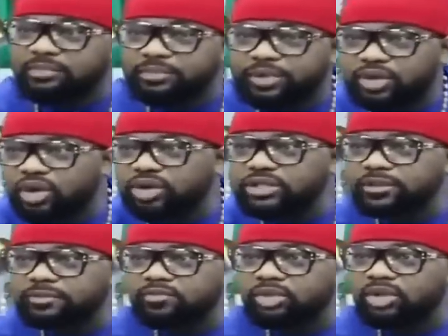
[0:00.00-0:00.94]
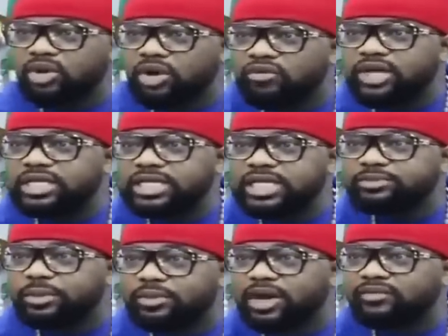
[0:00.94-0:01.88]
is that because over the
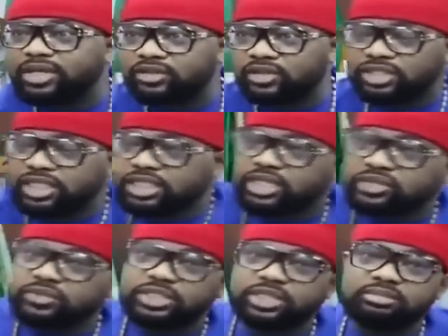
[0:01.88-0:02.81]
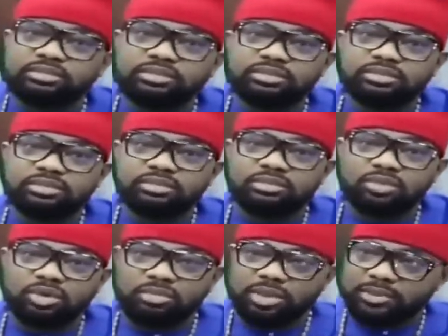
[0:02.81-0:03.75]
years people have associated with him,
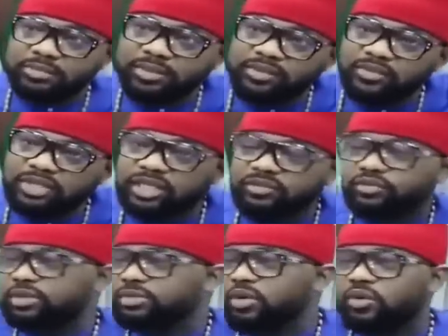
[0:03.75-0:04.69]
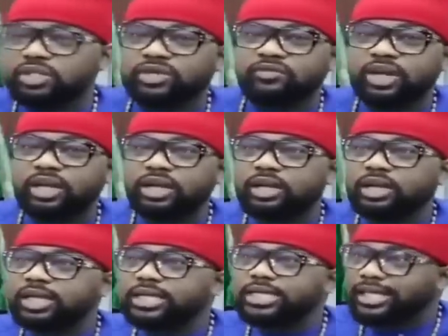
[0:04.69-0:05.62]
or maybe benefited from him or whatever,
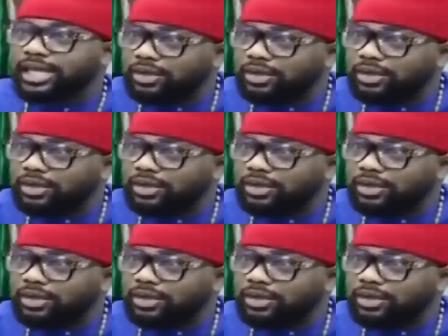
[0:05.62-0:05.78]
they